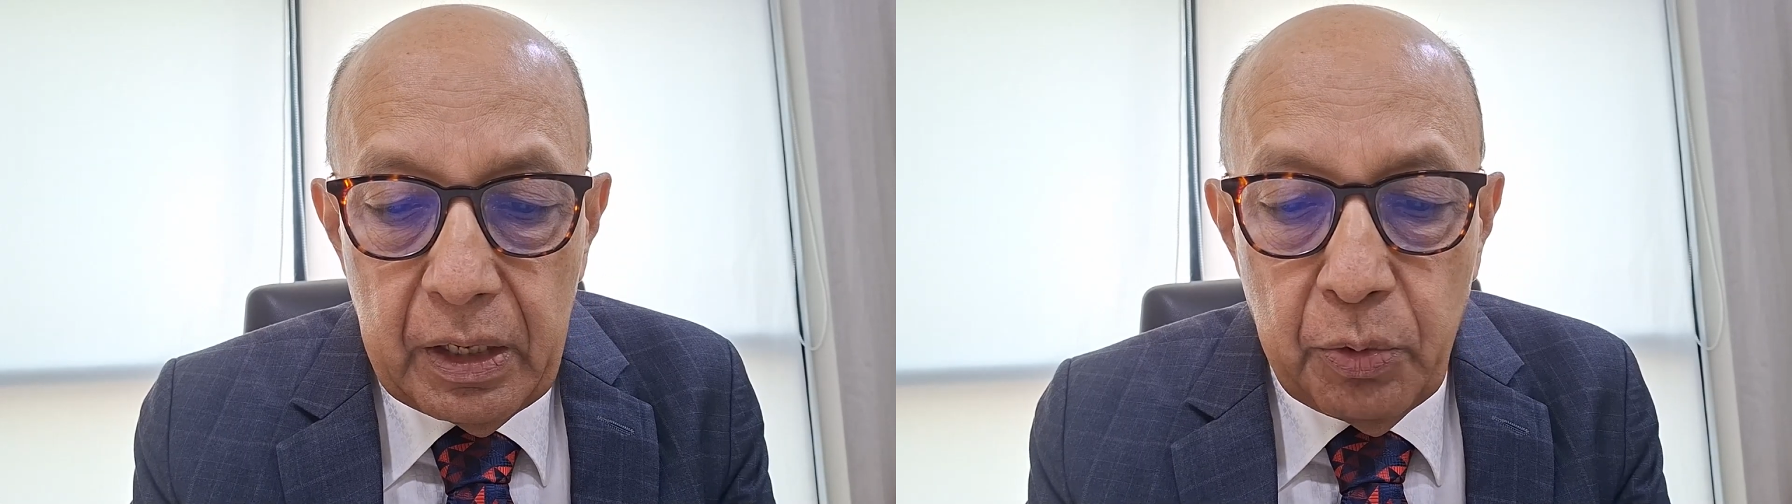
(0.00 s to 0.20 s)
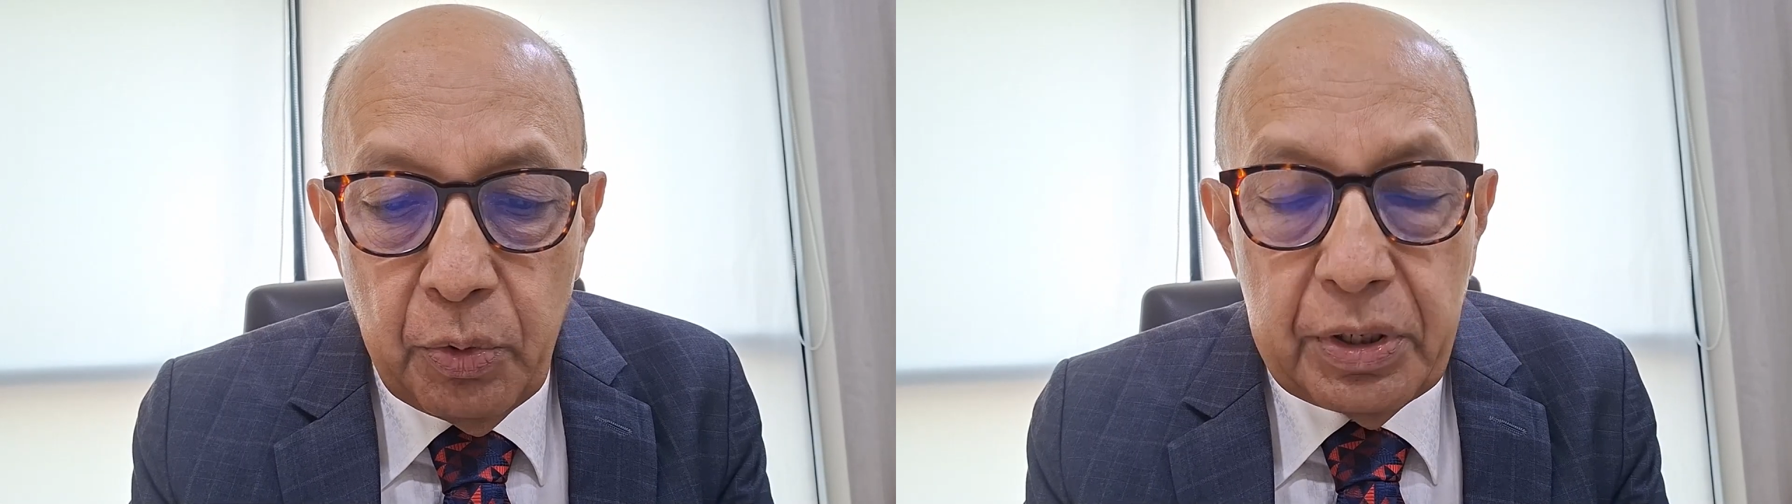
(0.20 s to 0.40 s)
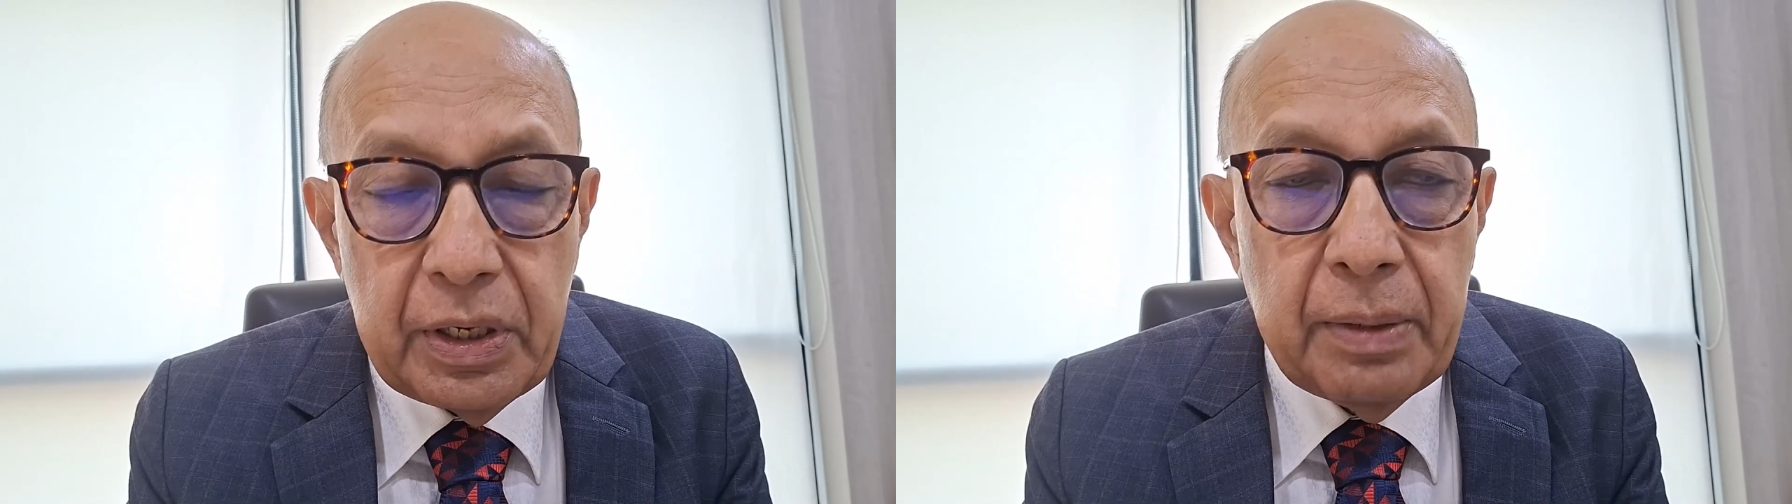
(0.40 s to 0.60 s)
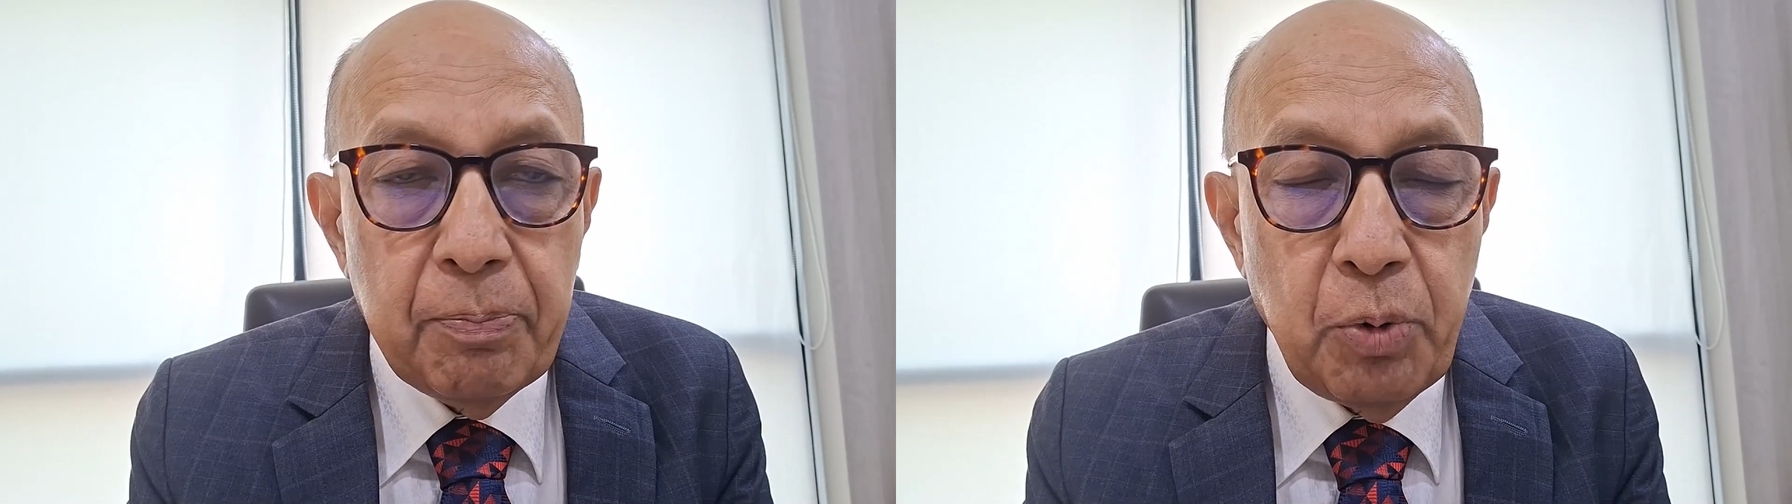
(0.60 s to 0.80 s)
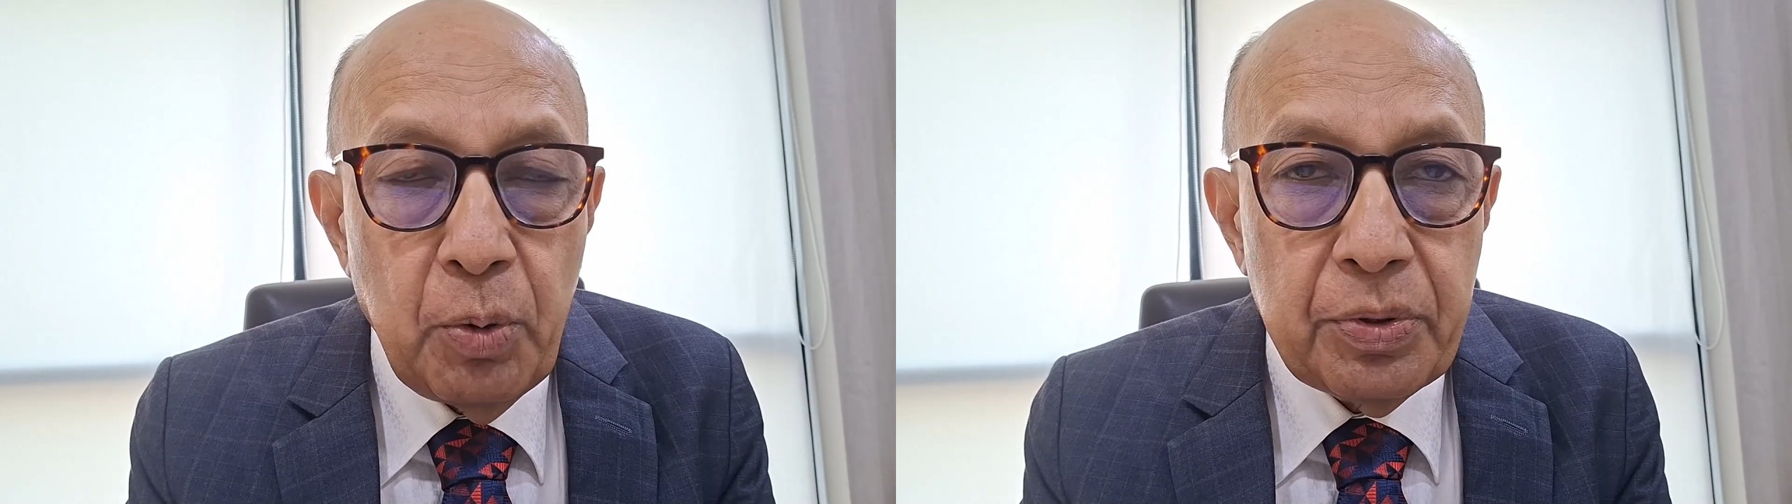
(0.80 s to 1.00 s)
which
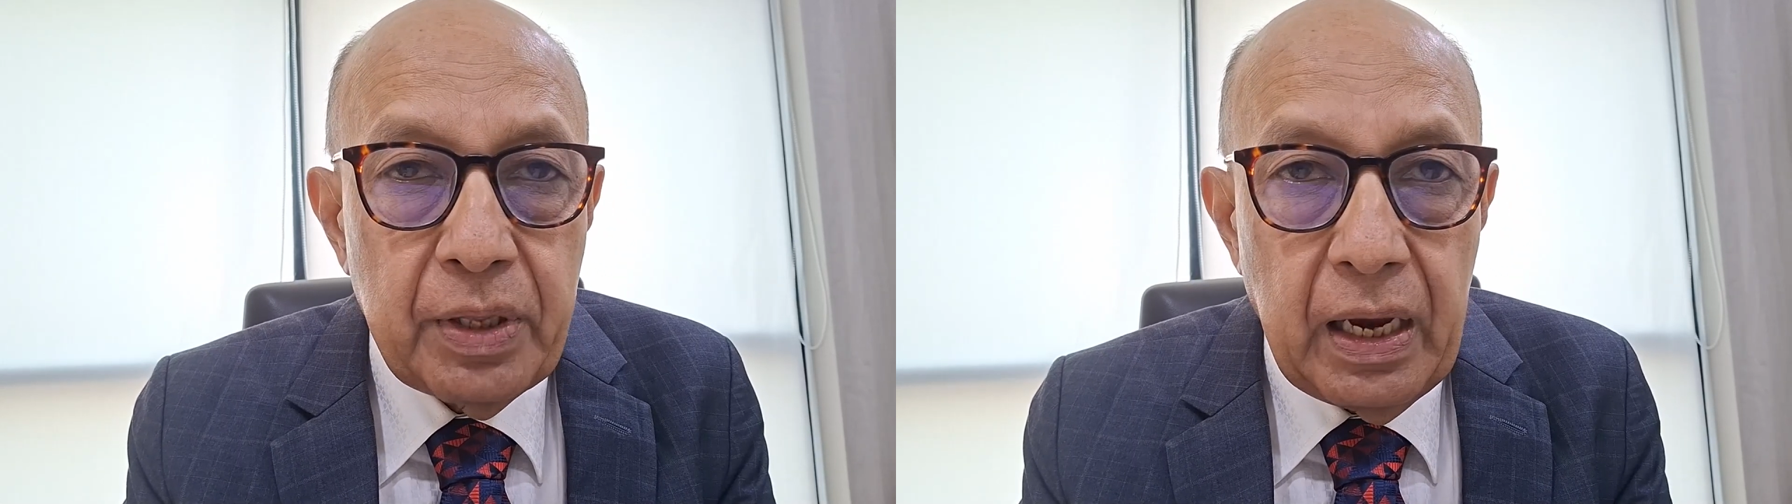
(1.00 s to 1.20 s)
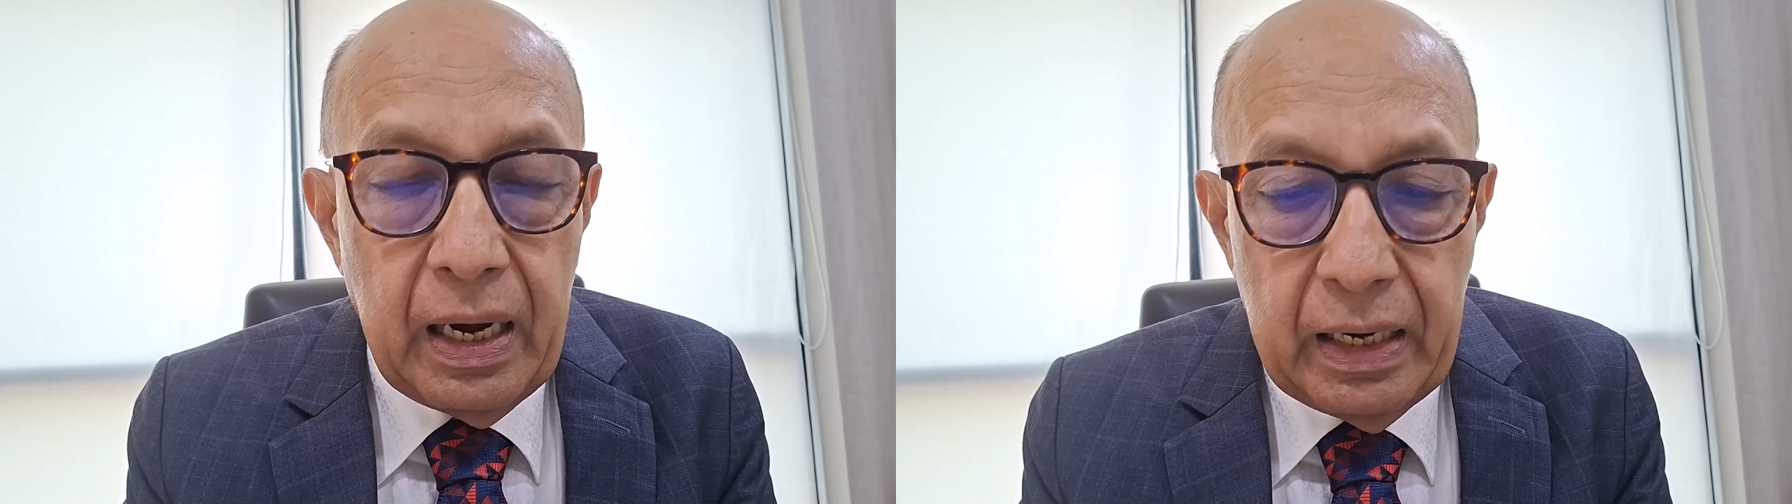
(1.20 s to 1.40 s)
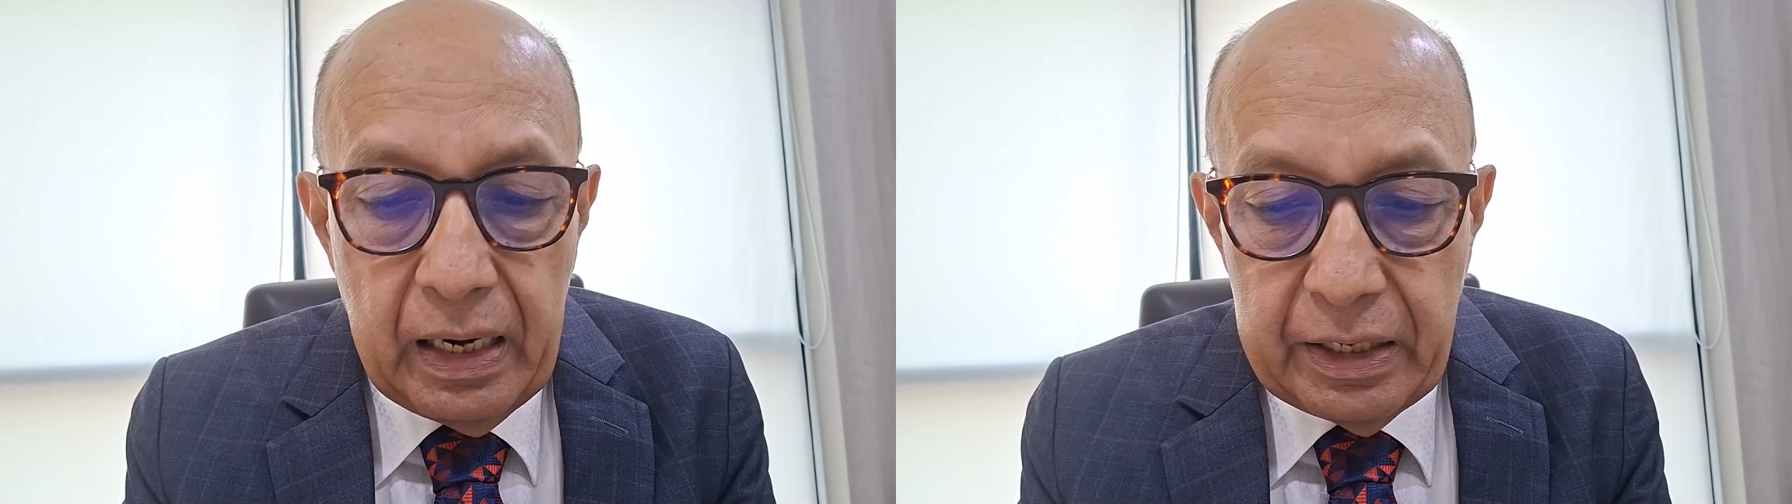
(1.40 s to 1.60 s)
improves the LDL